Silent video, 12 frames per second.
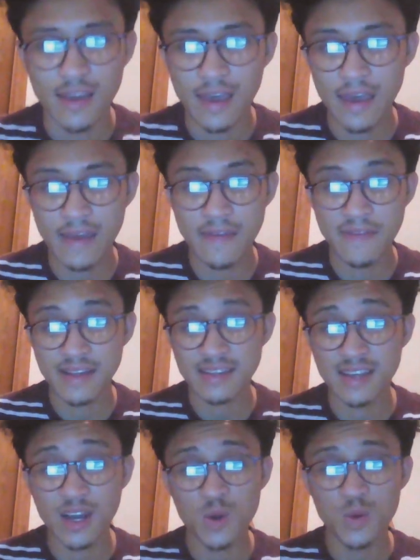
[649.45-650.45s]
And that's
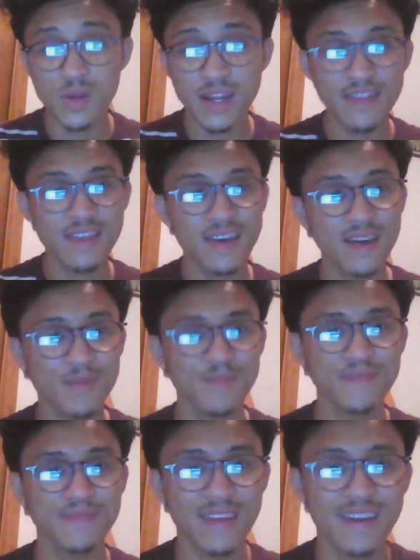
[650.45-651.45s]
how I would end that.
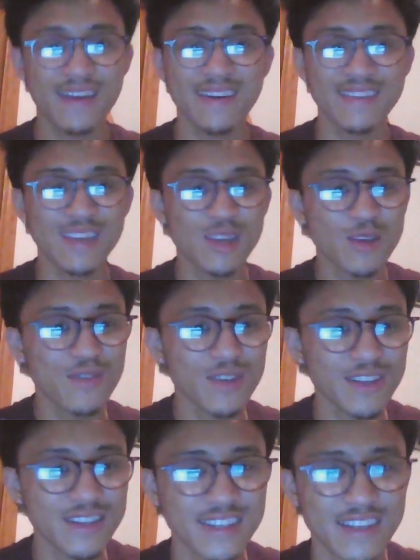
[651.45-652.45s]
Thank you for
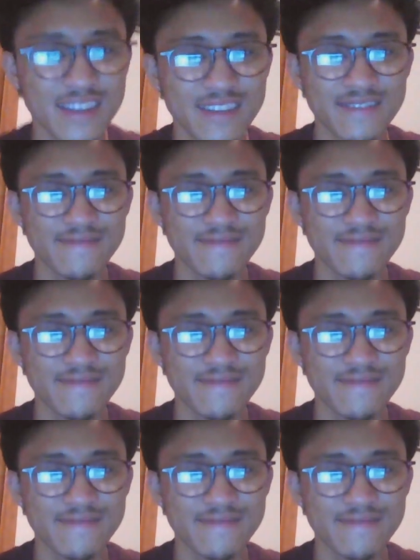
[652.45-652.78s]
listening.